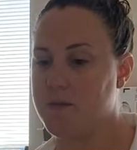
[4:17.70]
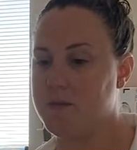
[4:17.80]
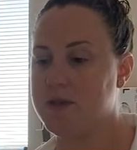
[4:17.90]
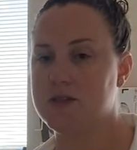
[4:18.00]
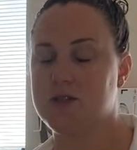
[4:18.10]

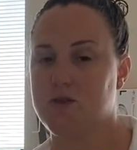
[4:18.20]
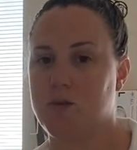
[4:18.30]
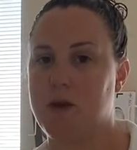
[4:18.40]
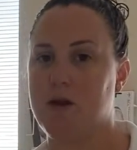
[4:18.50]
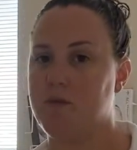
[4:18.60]
because there
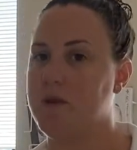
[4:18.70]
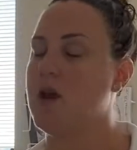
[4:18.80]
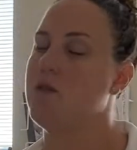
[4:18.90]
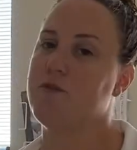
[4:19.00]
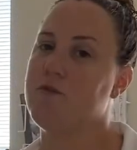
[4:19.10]
may have been
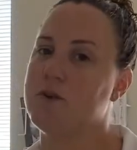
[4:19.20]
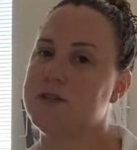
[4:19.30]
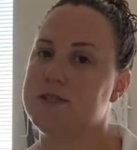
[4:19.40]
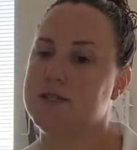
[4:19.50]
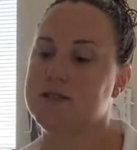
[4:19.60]
other
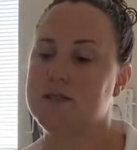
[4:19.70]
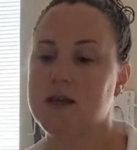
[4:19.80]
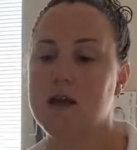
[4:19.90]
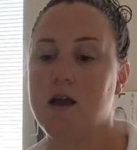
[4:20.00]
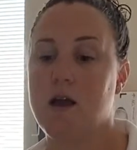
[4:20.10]
forces
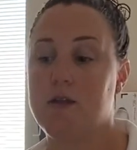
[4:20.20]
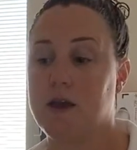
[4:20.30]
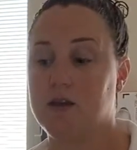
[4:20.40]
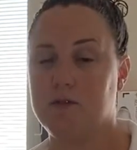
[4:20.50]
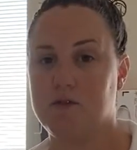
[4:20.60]

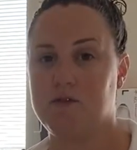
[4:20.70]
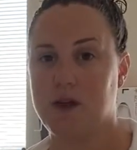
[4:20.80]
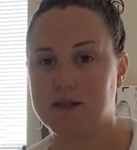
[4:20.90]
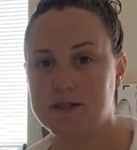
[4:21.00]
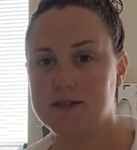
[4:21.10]
that could have
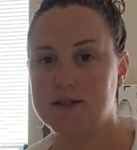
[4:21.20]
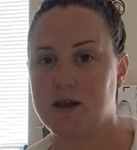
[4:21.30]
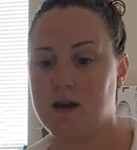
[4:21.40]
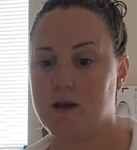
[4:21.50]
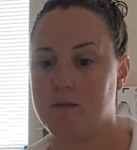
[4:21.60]
affected
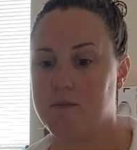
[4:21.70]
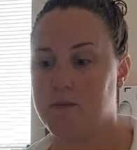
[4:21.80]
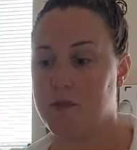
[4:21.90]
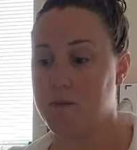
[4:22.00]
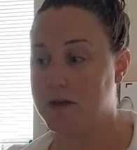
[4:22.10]

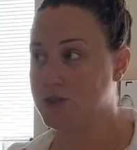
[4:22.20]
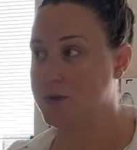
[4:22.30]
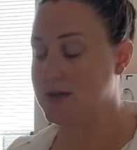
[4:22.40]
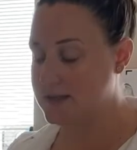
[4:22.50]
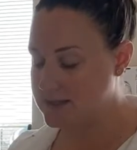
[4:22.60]
the
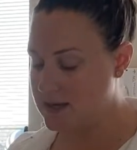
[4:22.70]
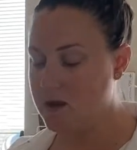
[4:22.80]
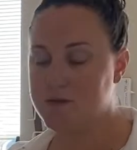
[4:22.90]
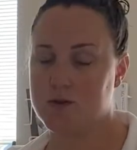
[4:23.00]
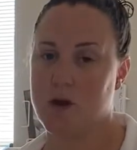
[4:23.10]
measurement
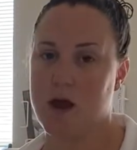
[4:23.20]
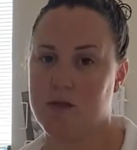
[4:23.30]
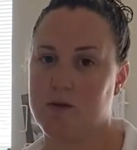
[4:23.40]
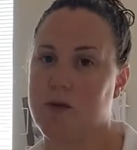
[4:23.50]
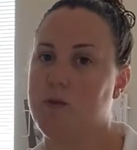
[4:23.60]
itself. So
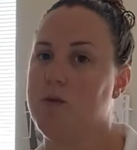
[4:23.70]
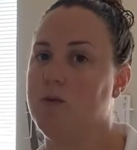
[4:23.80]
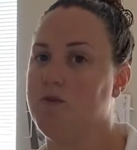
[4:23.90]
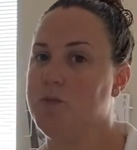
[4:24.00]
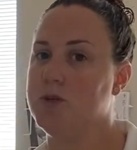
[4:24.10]
either that we
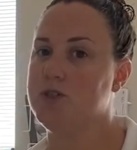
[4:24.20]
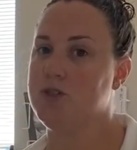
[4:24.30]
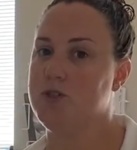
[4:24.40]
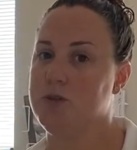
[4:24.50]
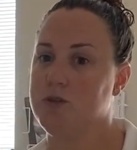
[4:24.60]
would have pushed
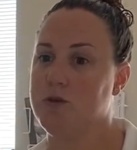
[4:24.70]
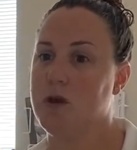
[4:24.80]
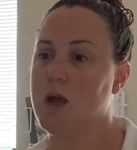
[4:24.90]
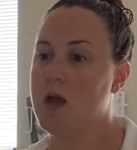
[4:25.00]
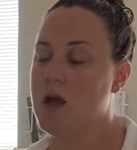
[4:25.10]
too
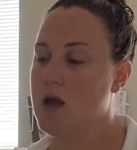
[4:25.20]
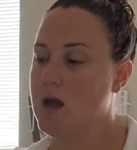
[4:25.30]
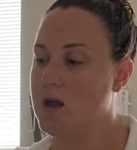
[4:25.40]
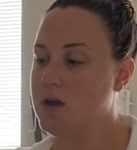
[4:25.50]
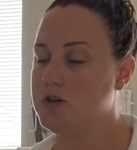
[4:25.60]

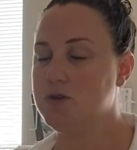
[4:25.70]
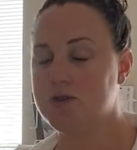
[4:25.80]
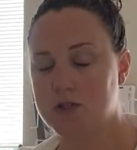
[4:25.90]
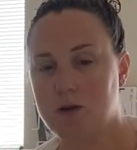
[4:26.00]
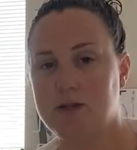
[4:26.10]

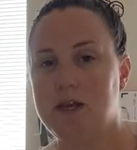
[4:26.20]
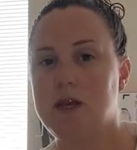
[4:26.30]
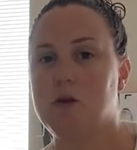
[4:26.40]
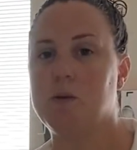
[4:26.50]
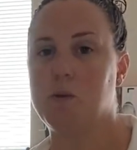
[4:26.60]

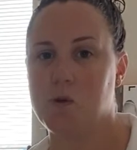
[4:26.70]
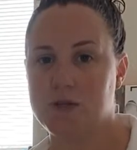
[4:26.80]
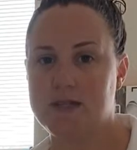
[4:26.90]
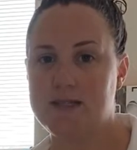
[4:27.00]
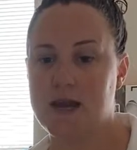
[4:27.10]
slowly, or we
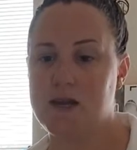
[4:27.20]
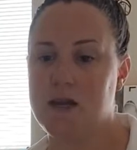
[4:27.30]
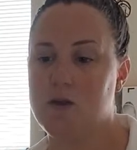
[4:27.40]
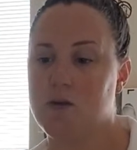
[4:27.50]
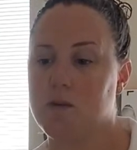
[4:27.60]
weren't
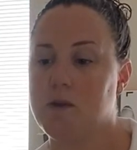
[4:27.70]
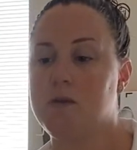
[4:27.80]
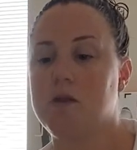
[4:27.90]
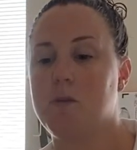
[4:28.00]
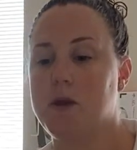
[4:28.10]
steady, or
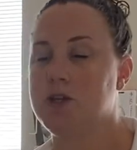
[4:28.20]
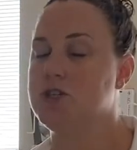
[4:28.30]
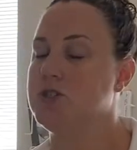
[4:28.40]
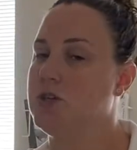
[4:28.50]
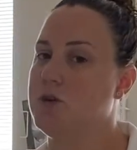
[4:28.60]
maybe the
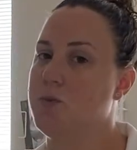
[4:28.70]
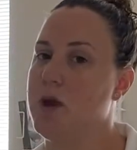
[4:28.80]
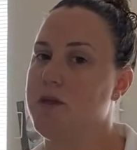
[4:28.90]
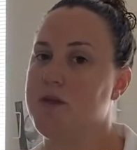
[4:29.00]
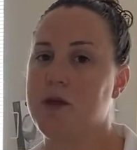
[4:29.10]
patient took a
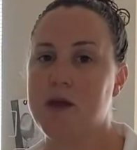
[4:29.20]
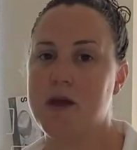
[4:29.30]
breath